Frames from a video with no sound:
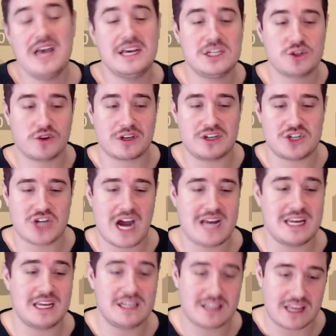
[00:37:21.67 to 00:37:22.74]
He's really going to
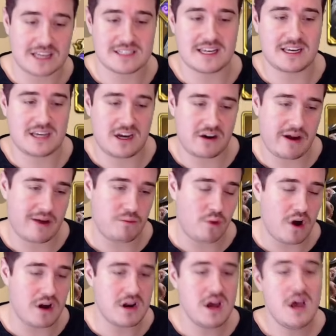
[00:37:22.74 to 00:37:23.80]
shine in things like Gear Raid
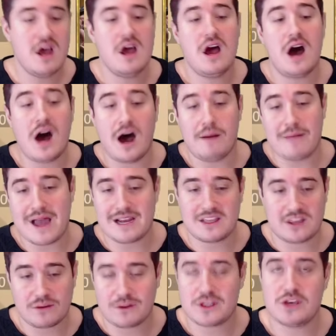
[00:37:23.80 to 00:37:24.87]
1, um,
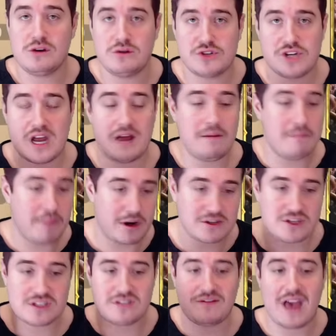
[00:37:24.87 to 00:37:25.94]
anything with huge
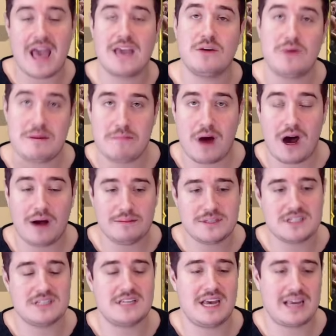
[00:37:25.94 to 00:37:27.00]
bunches of AoE
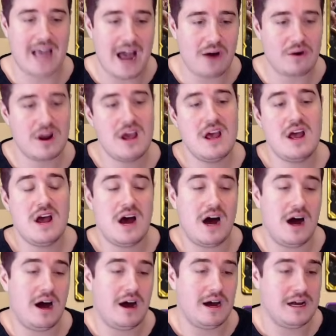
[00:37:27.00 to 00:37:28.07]
mobs to take out.
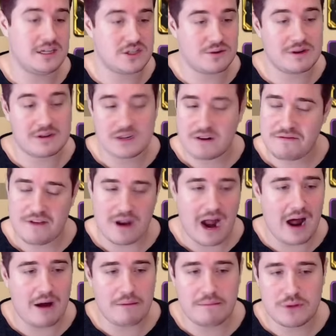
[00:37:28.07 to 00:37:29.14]
Uh, so he's going to
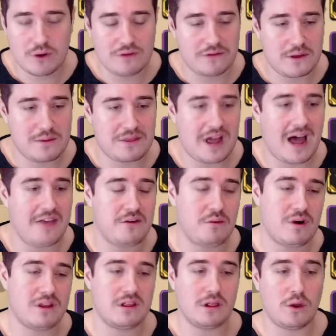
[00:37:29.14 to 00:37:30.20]
fit beautifully with either
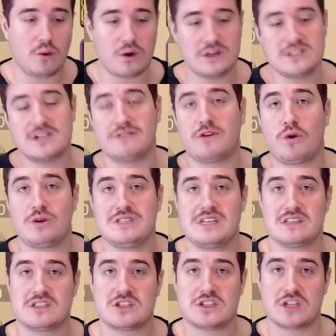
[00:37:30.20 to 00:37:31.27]
one of the lords. Of course, he
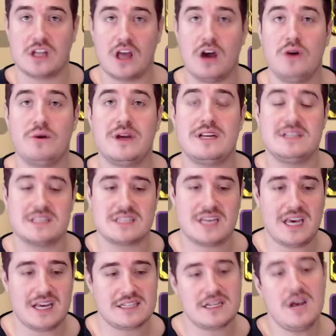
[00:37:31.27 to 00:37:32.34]
is slow in his
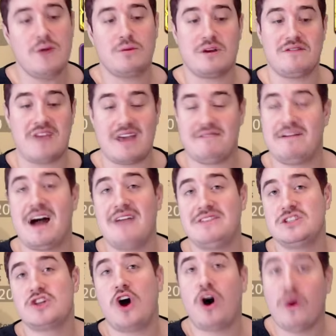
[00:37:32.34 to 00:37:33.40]
kit. When you have A5,
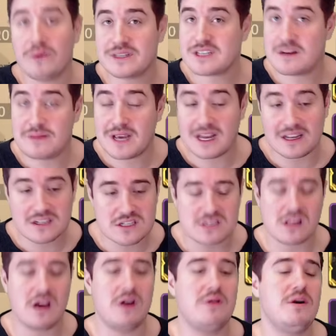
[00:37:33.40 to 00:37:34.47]
he's always going to be getting
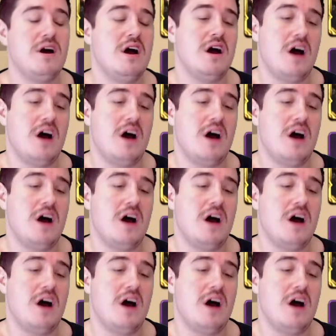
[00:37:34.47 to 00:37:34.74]
slow.